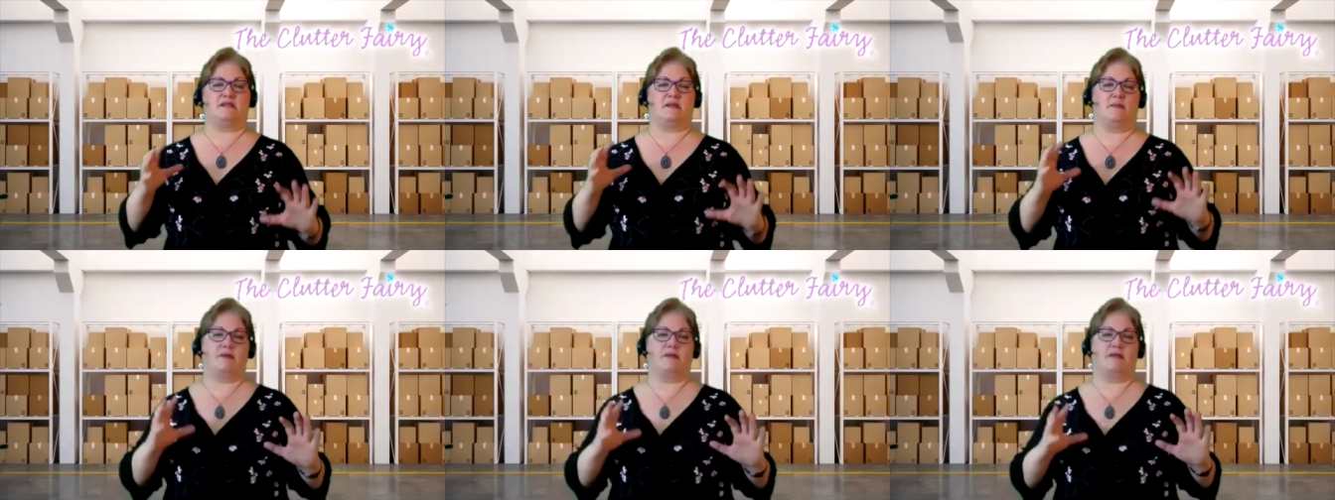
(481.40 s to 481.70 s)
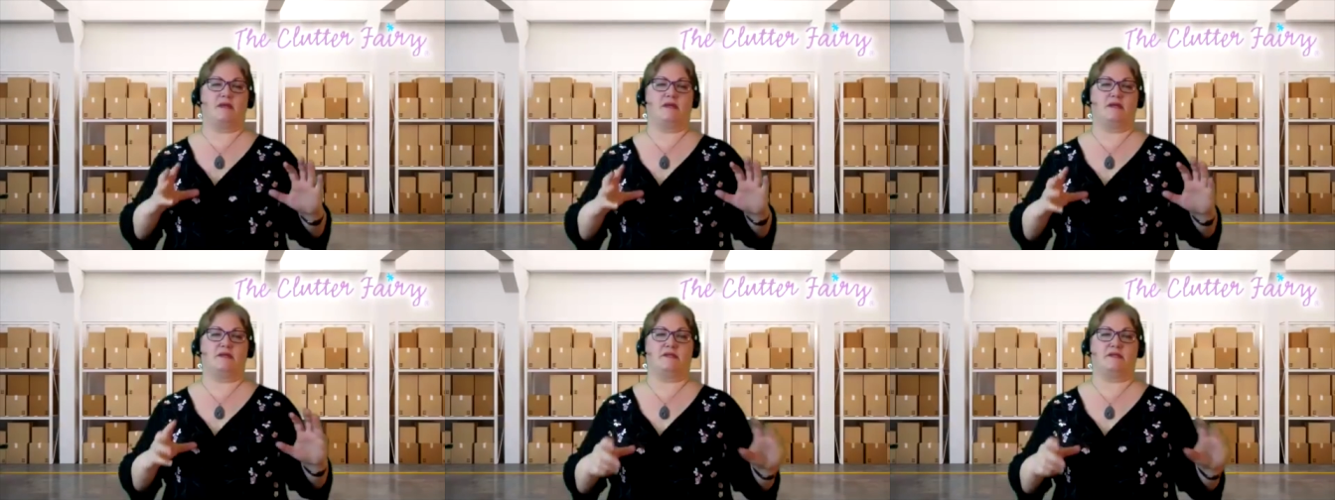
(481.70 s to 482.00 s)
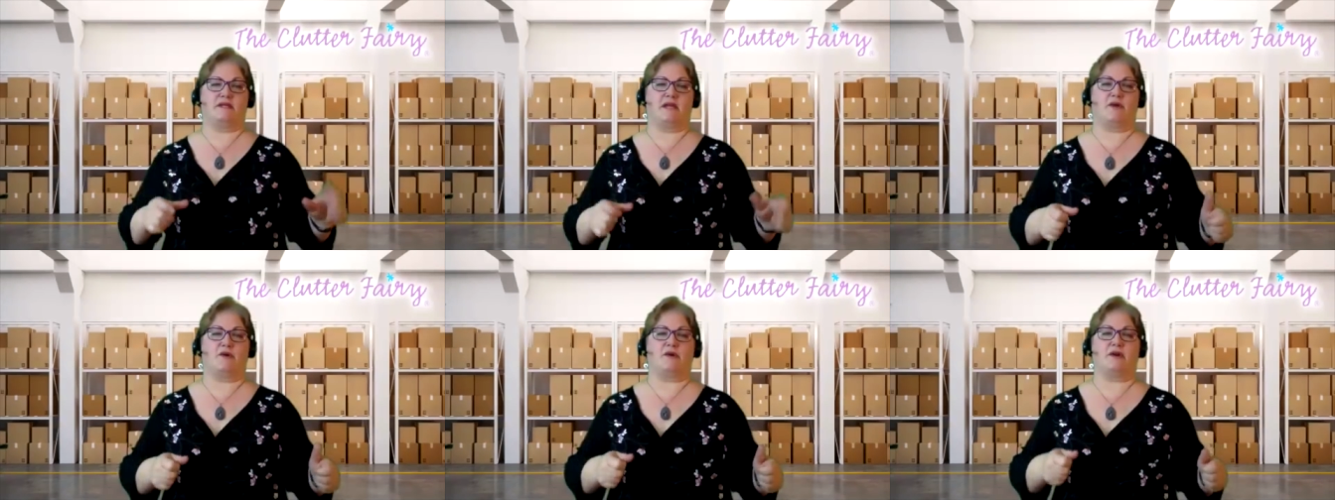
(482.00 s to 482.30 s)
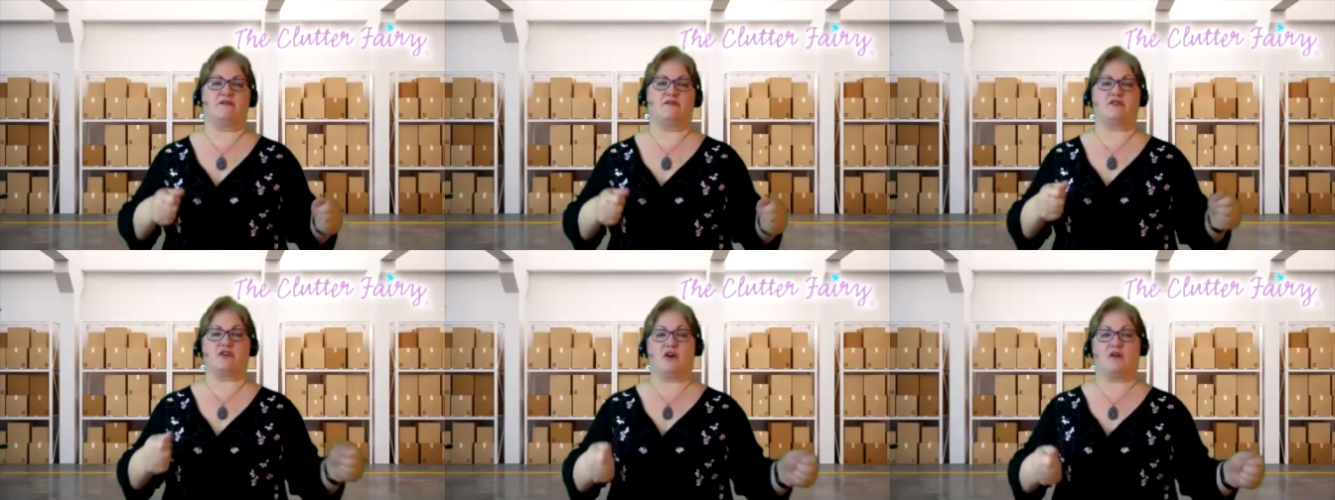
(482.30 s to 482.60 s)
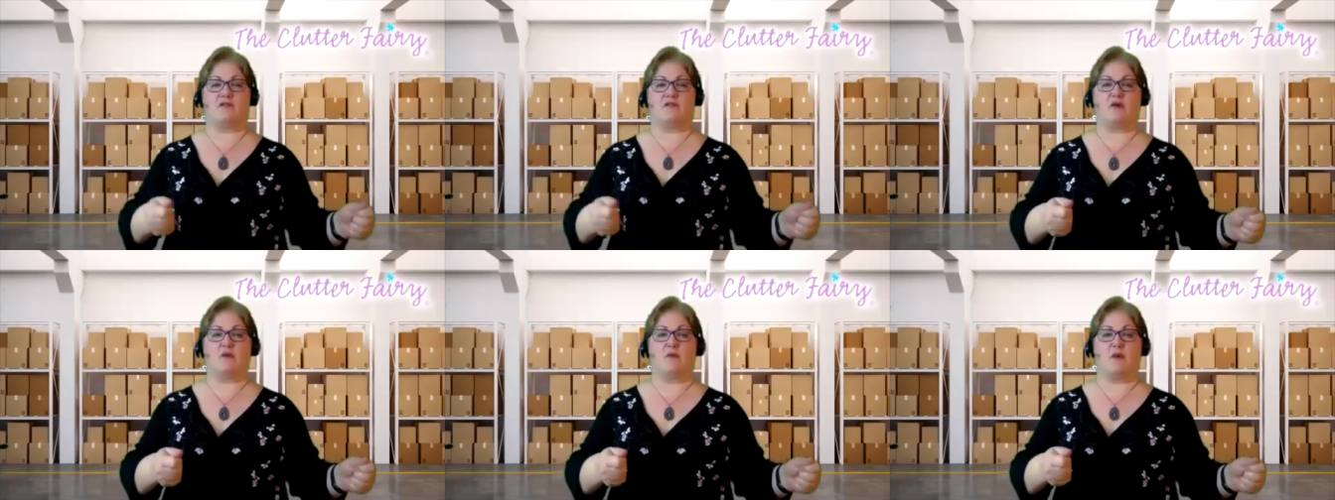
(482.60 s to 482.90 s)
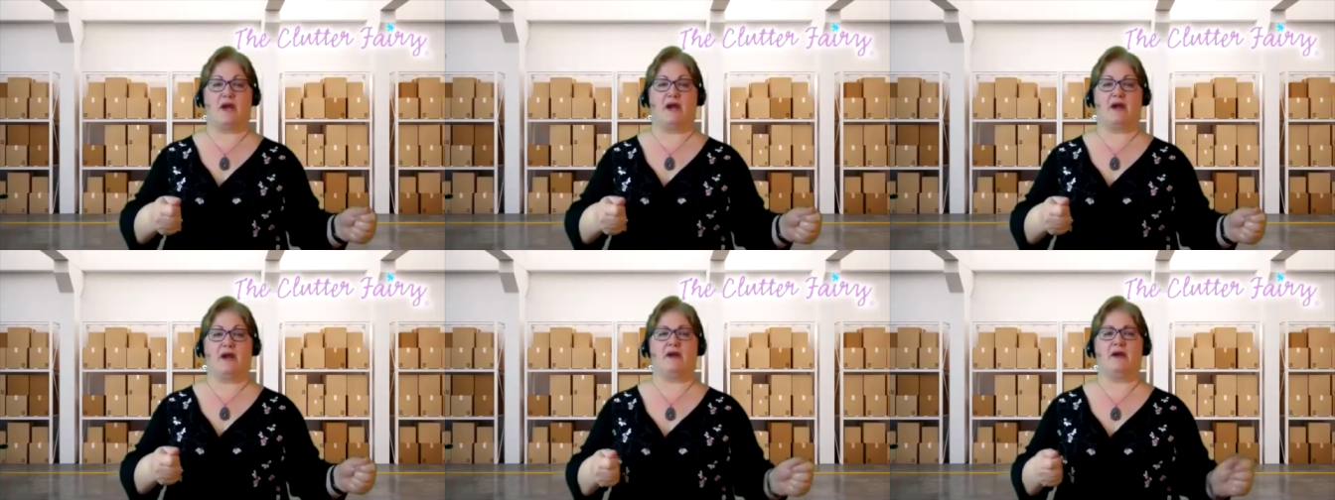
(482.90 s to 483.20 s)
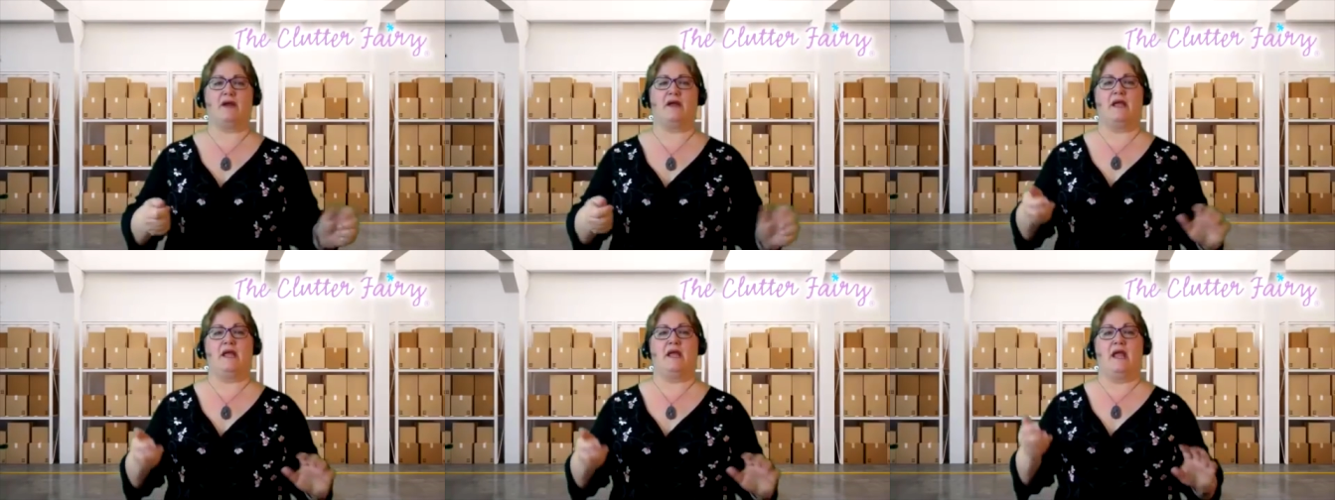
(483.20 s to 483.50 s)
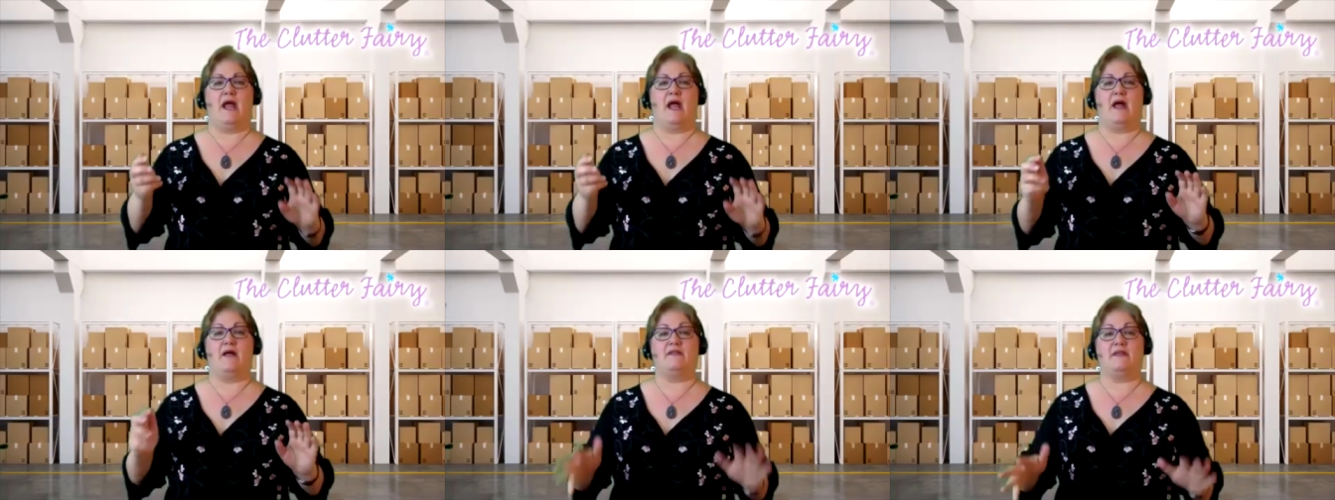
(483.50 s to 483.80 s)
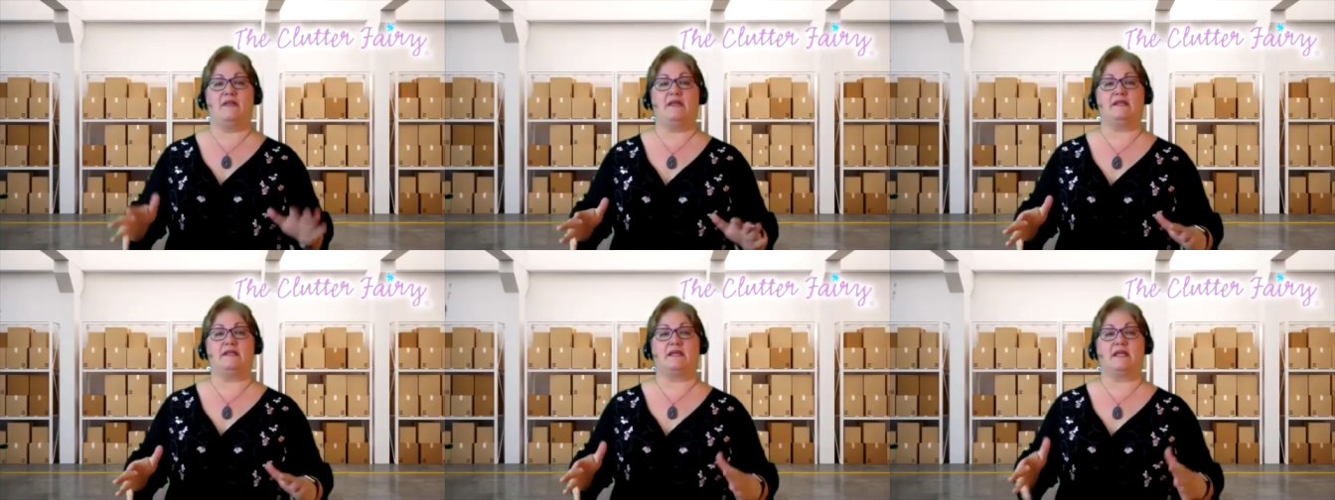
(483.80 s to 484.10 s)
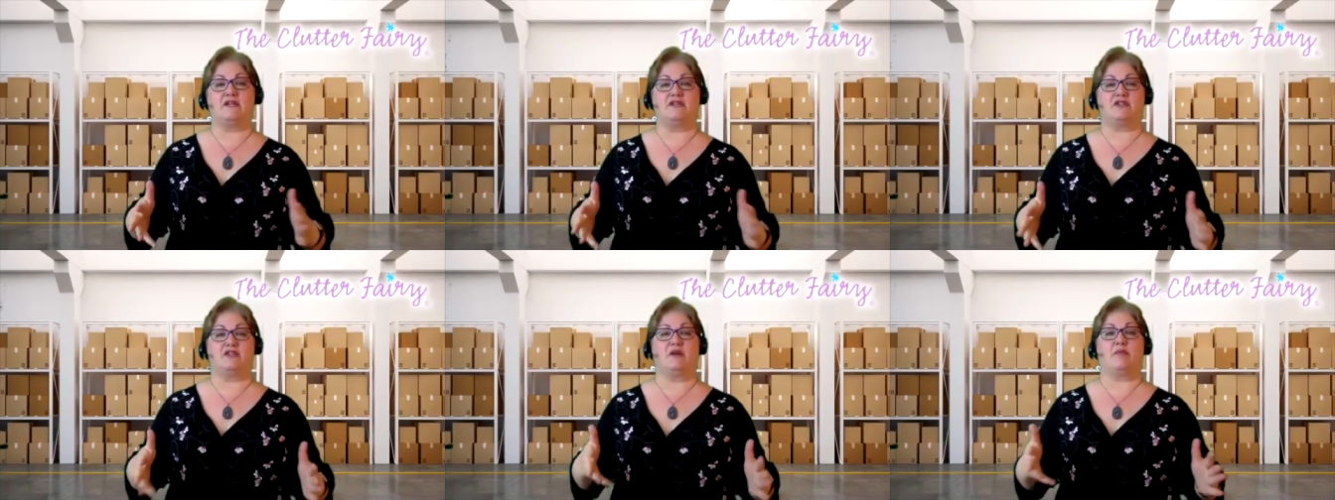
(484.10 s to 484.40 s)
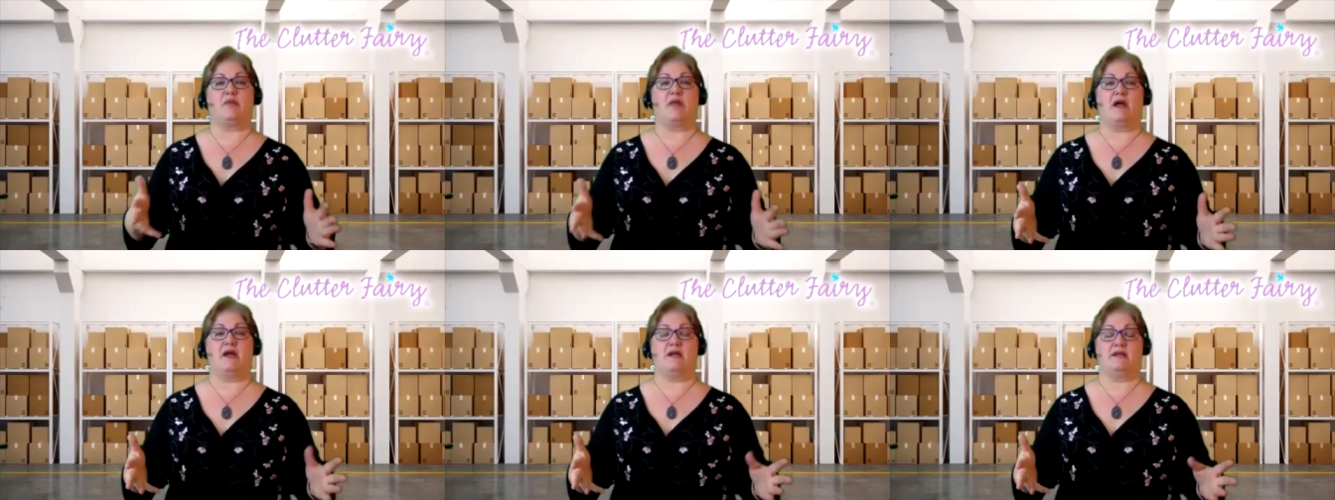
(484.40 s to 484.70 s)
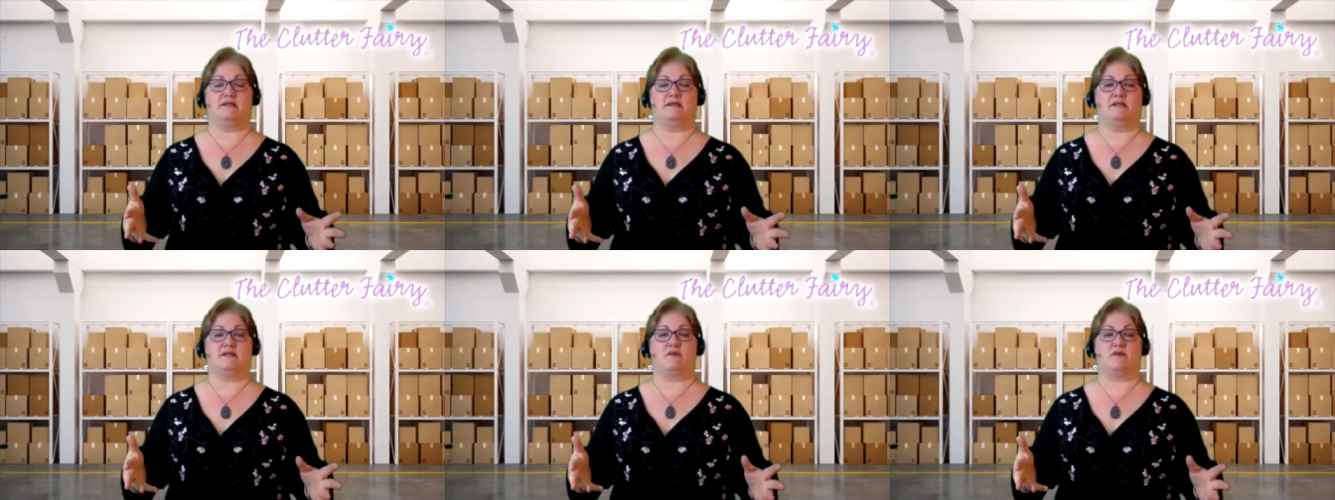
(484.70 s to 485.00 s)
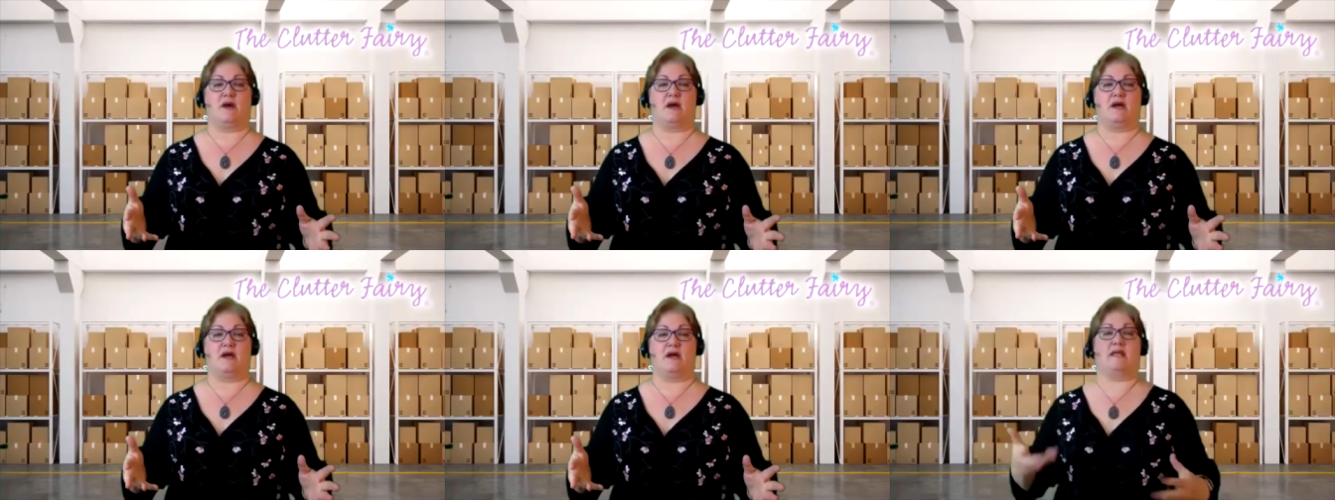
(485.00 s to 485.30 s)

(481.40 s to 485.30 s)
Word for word: of the decorative servingware, and then the kitchen appliances, right?